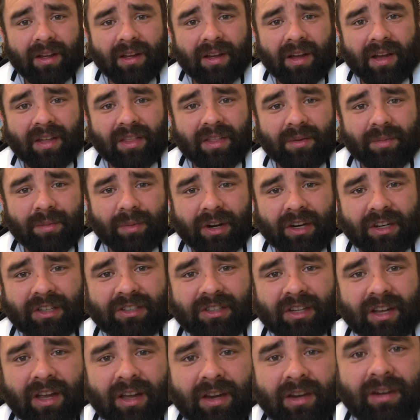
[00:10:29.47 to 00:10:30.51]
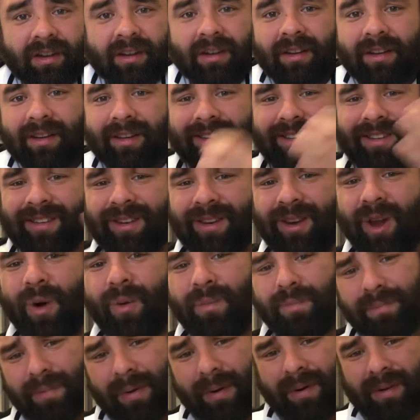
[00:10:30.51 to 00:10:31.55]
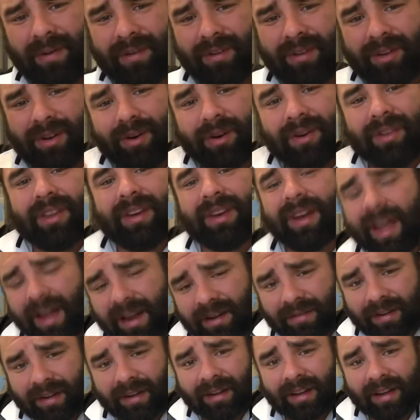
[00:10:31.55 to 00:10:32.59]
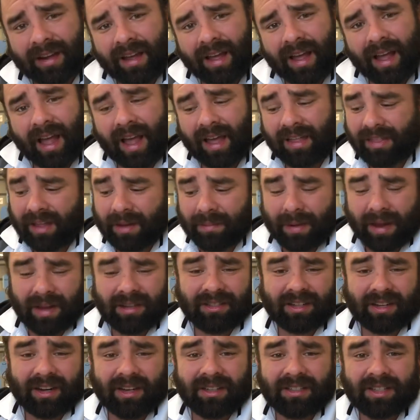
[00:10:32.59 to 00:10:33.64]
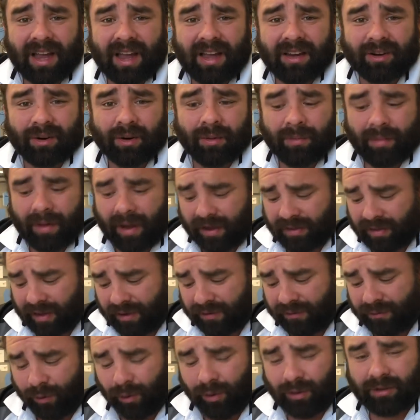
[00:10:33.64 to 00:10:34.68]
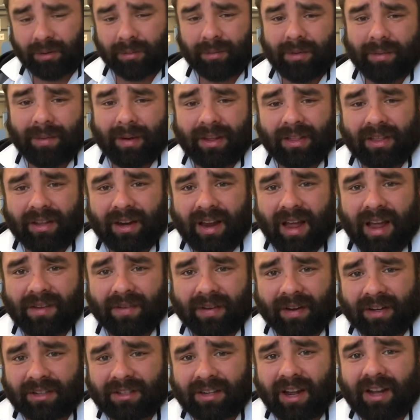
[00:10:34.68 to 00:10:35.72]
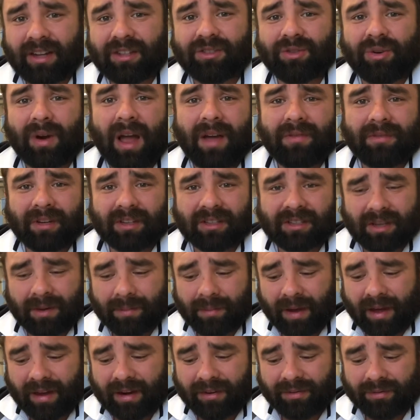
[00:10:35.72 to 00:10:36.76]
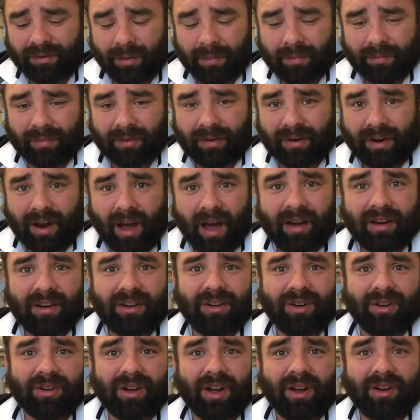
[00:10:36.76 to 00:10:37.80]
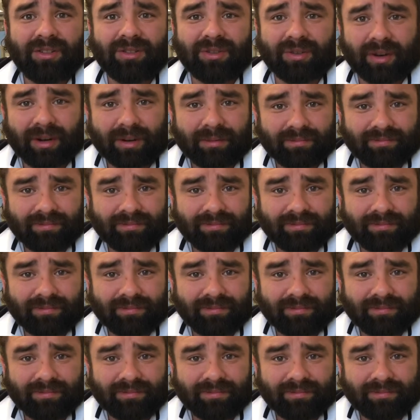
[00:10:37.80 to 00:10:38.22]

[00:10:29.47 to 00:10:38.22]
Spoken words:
And the British said, nope, you're in the Navy. And they basically take them and they force them to be in the Navy. It's like drafting somebody from not in your country.